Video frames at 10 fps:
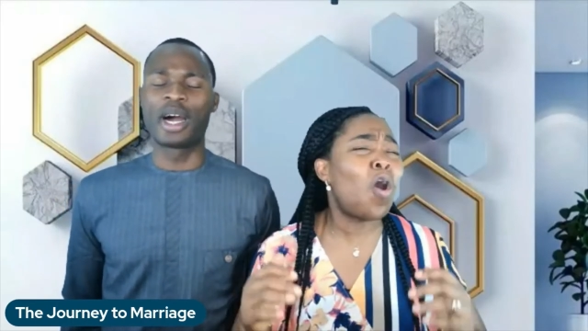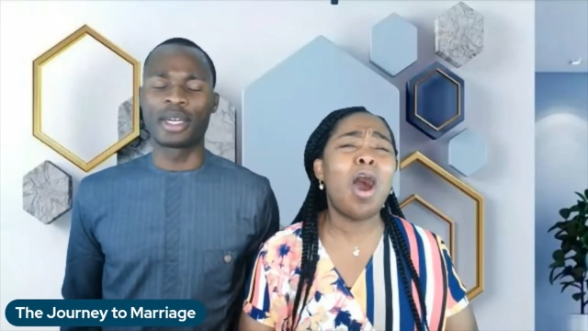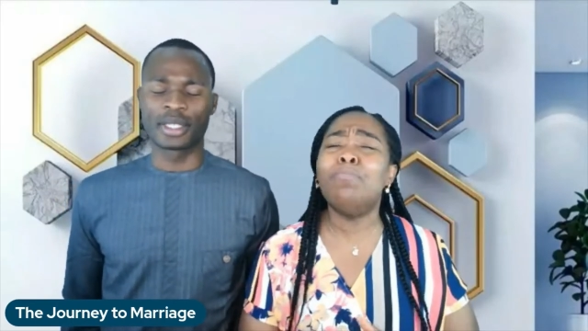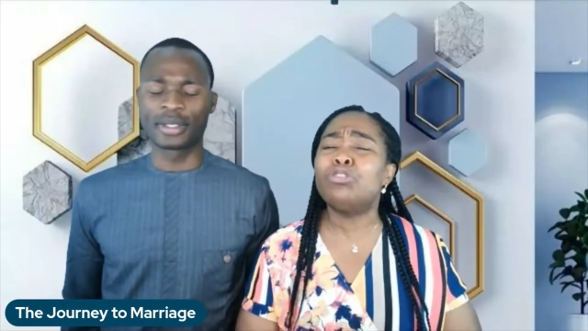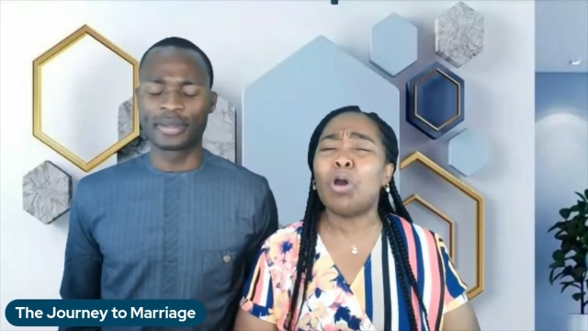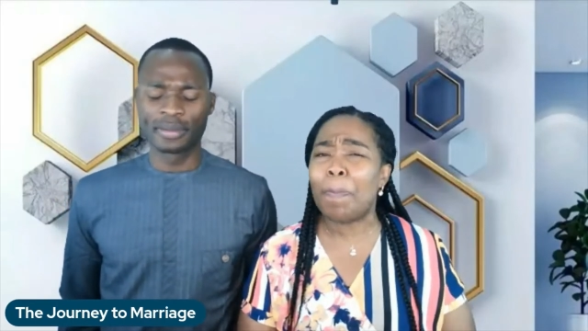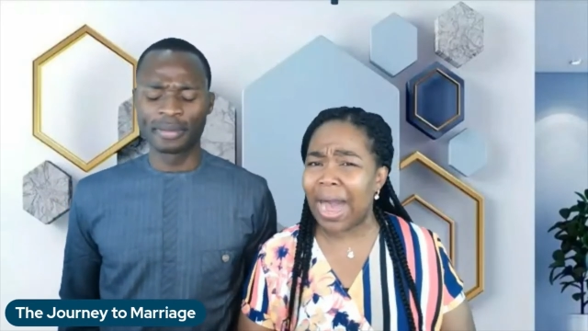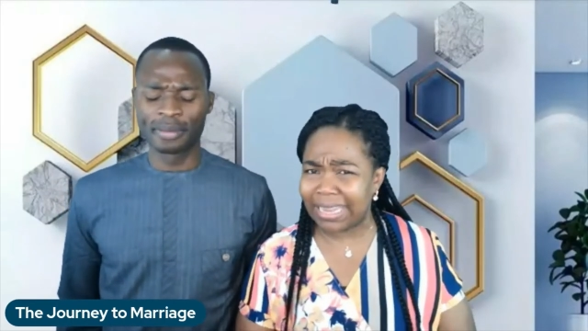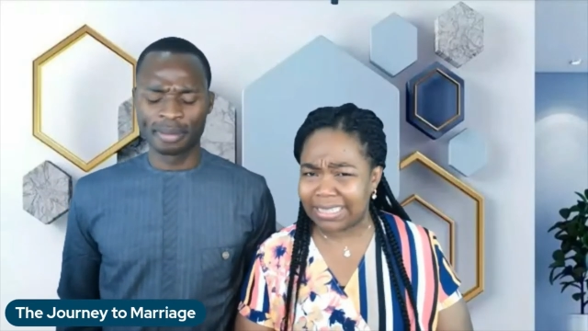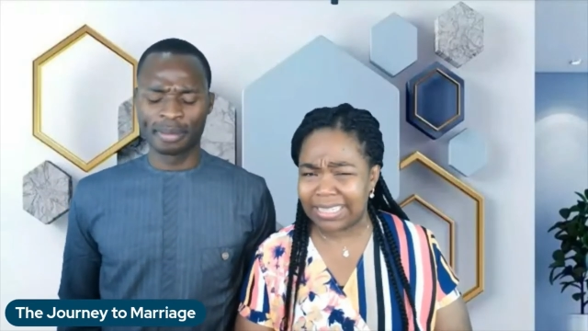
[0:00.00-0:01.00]
Speaker 1: Come to
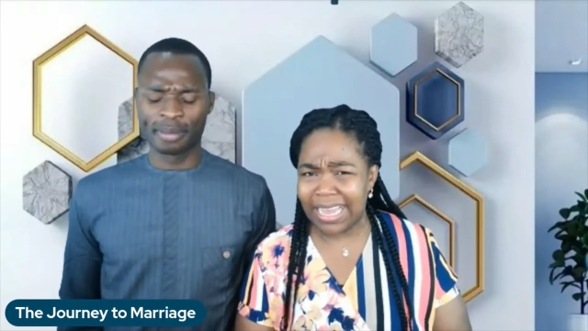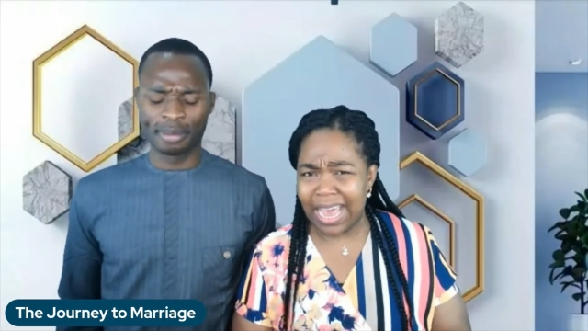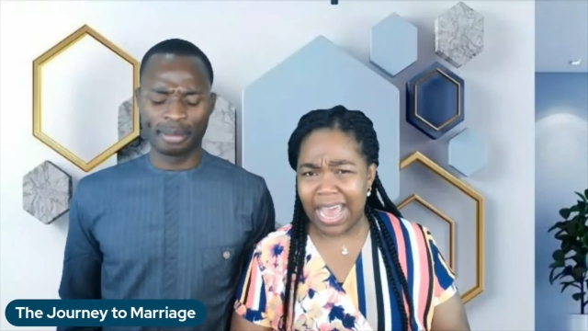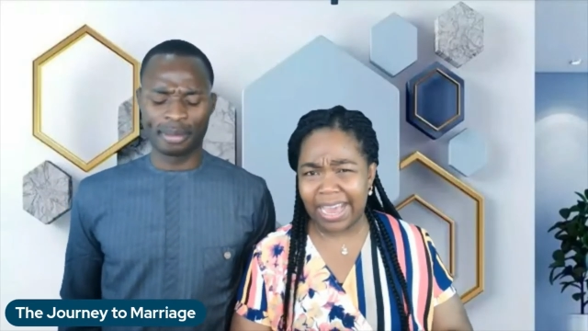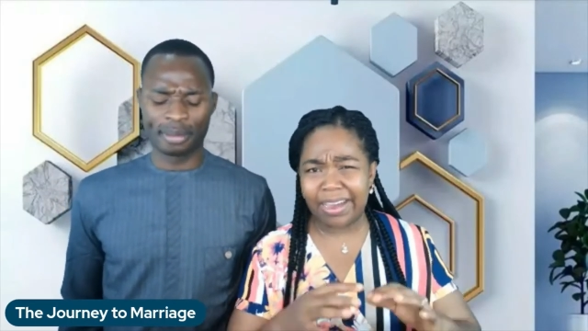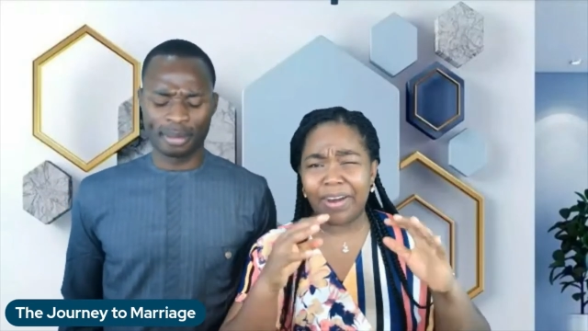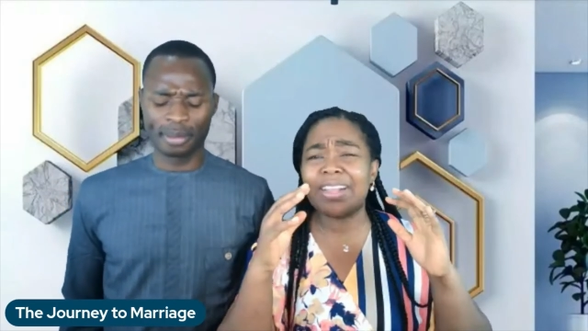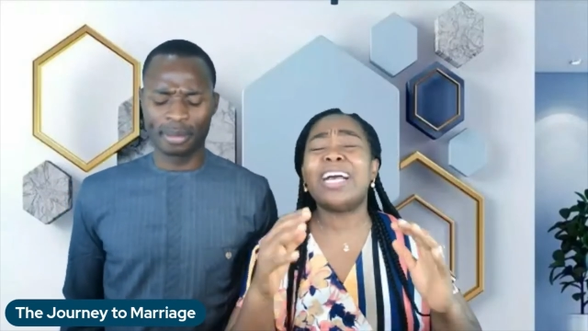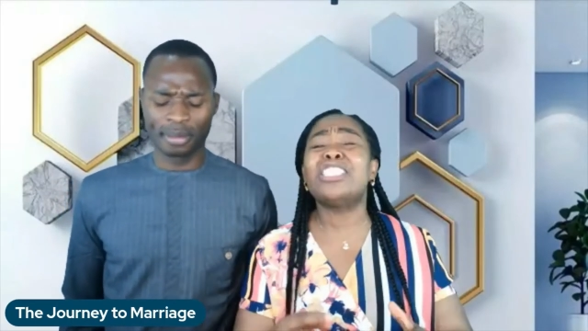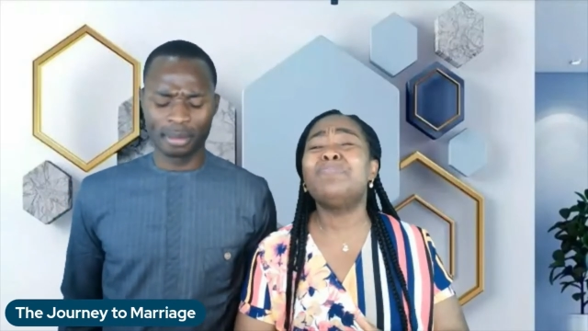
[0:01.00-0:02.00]
pass. Mm. And God
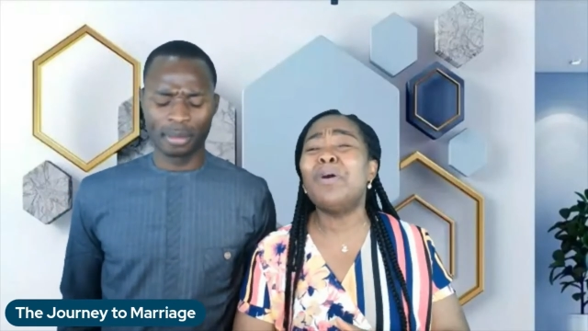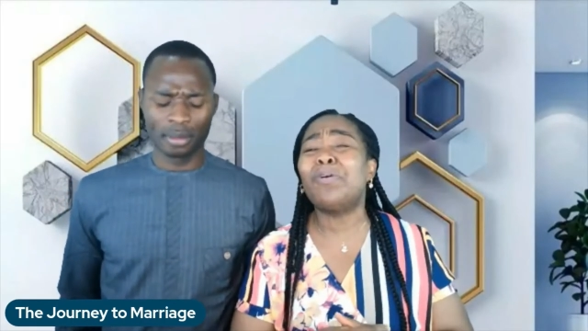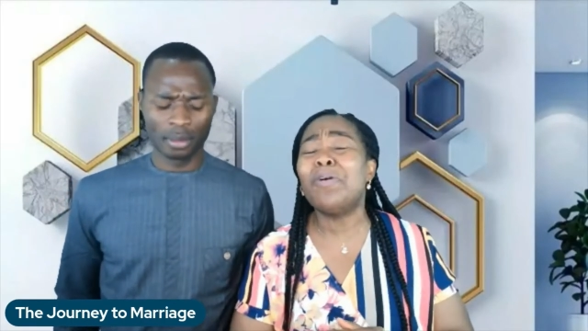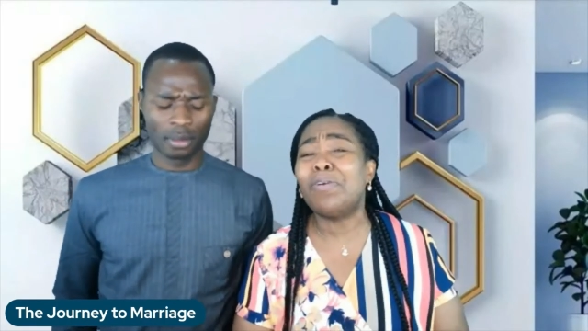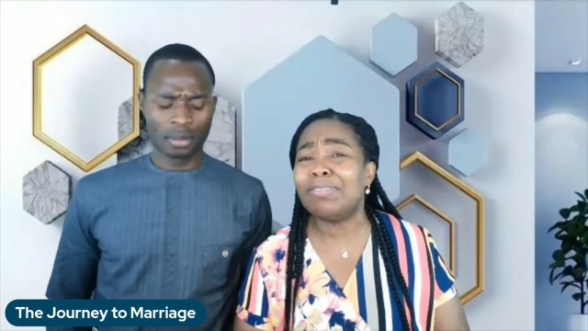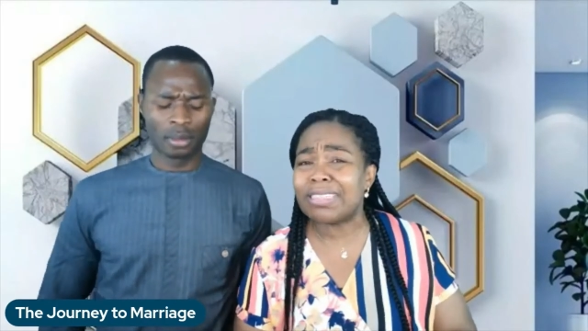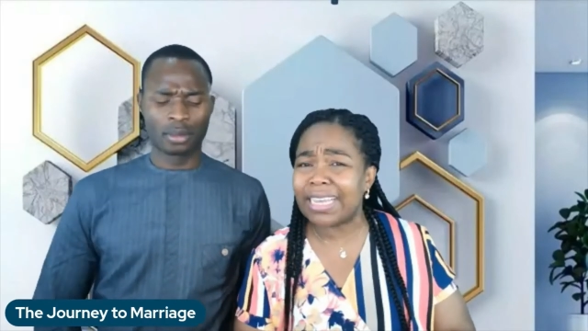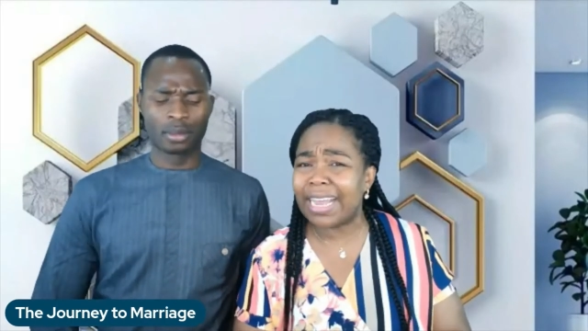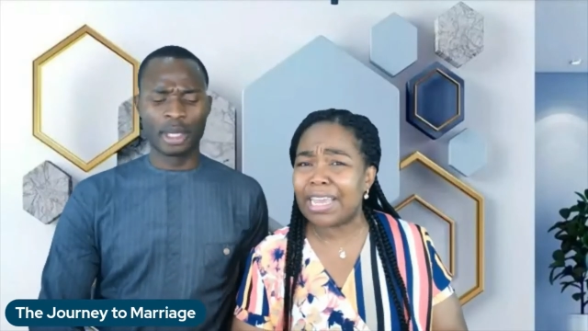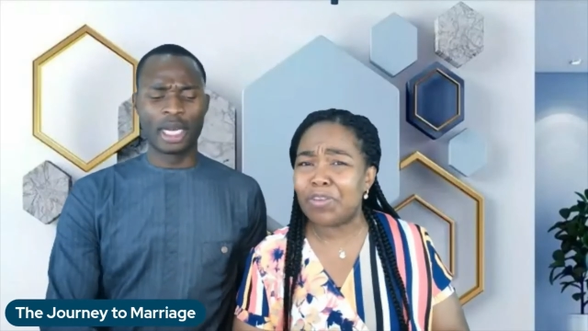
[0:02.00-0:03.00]
has spoken
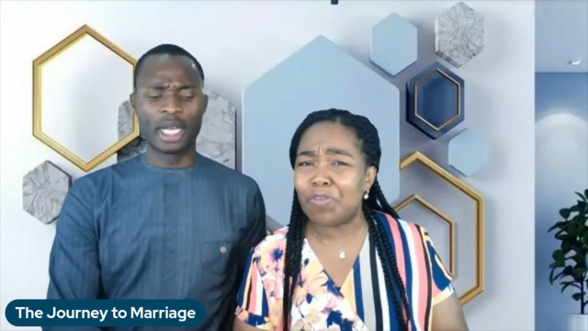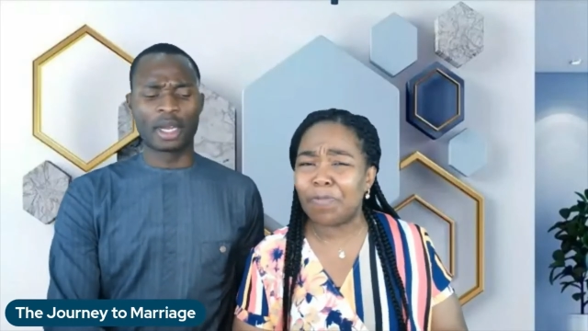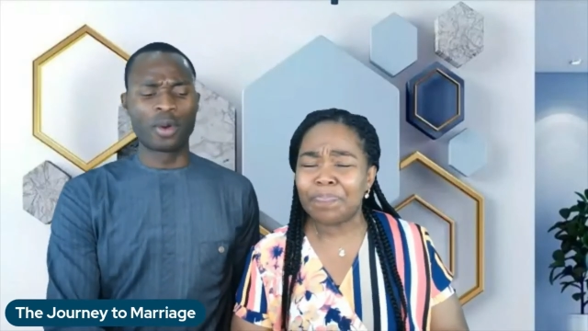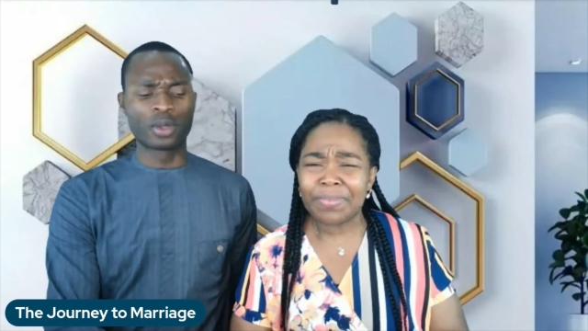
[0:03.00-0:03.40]
concerning you.